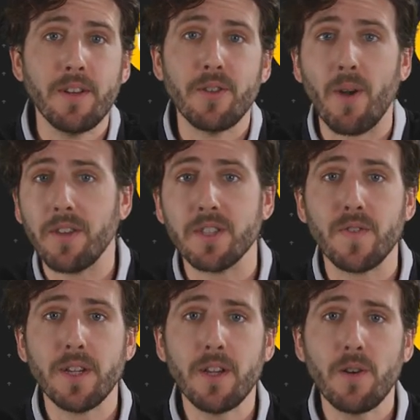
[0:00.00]
Throughout this
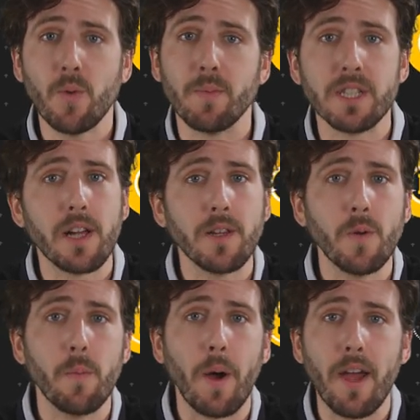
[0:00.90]
video, we'll be telling
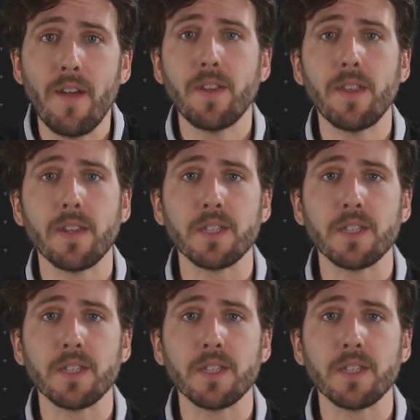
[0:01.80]
you about everything